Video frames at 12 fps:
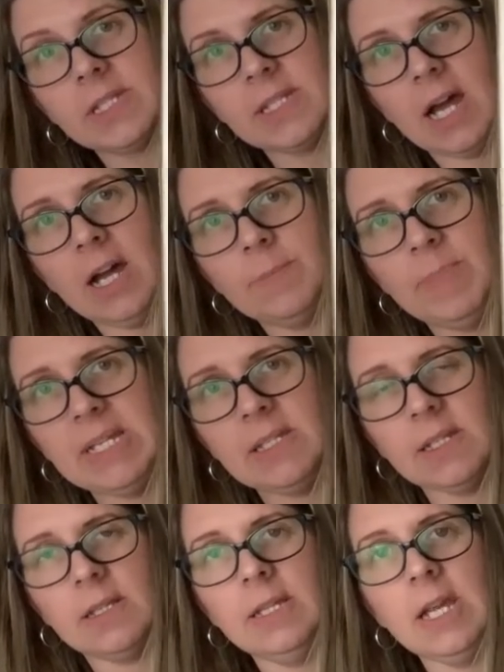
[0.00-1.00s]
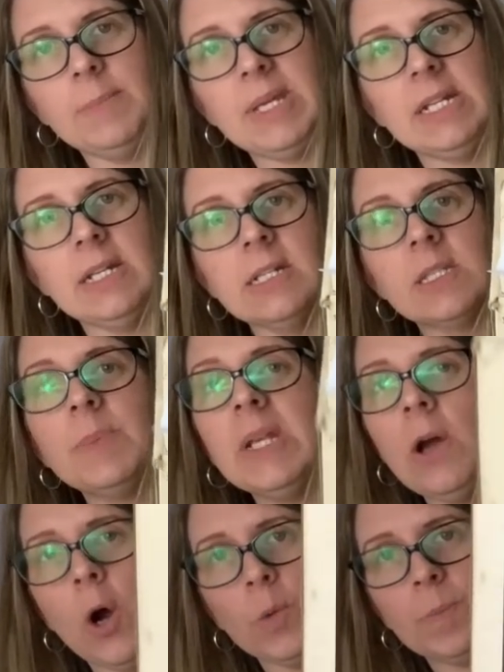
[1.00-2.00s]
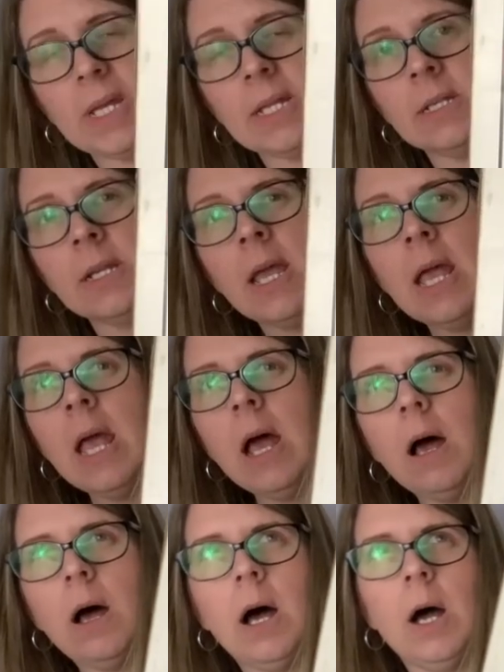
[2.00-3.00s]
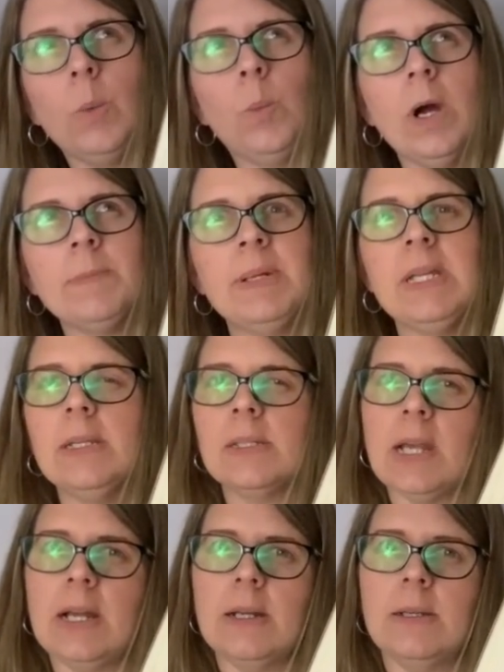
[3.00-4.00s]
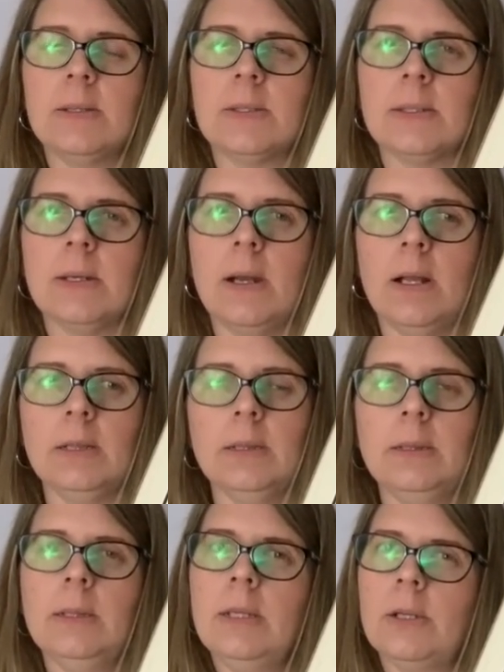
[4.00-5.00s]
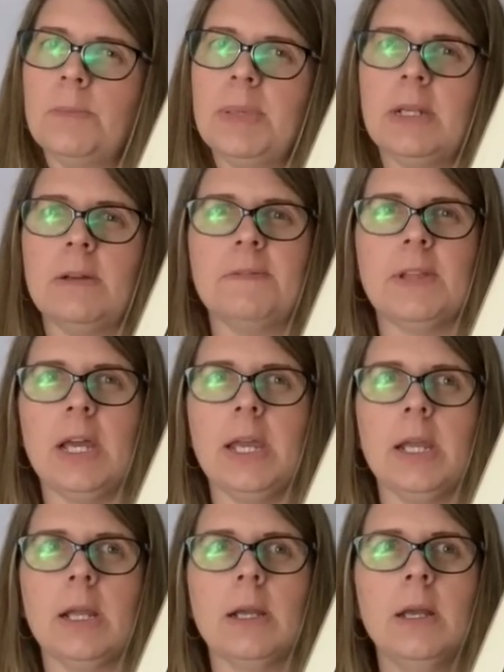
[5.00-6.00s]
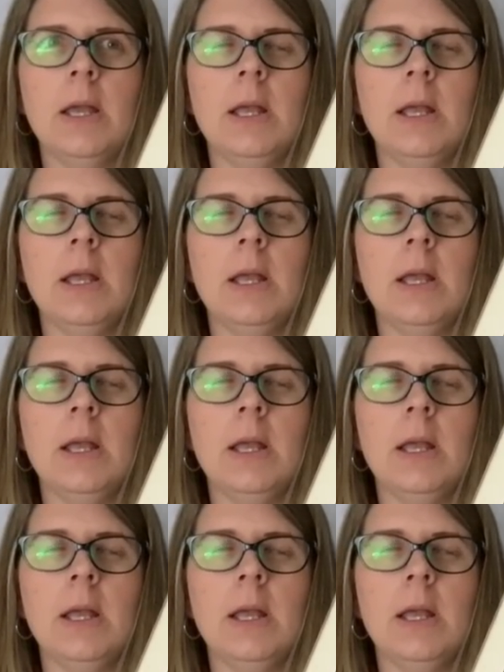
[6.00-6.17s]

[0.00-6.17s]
stock, basically. I mean, it's been opened, uh, One Piece has a little bit of like,